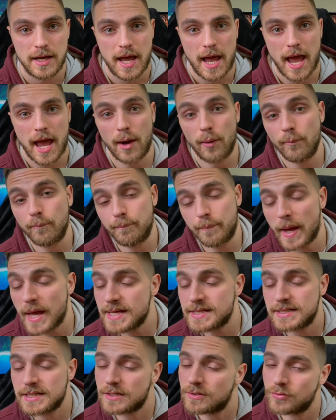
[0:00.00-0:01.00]
And
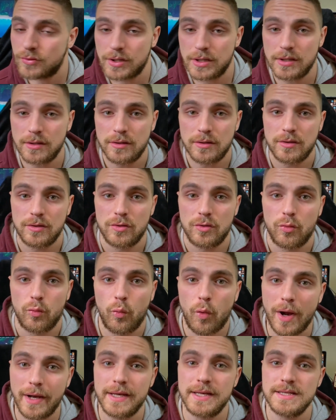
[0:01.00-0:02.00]
basically
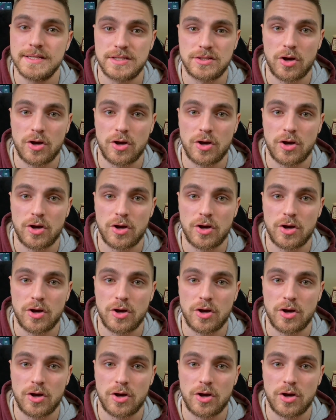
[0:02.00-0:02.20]
what he's